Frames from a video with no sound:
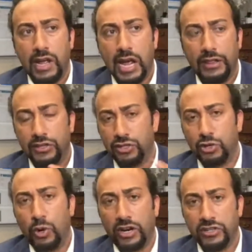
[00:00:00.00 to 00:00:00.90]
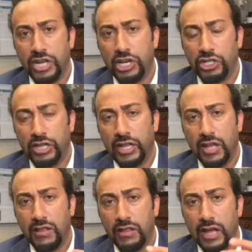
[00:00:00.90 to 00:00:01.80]
And this is an organization
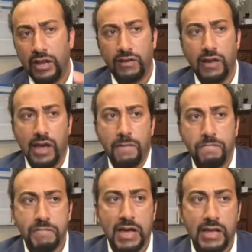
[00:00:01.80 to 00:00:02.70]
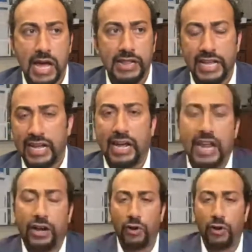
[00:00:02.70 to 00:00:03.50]
that, that um, I think I could add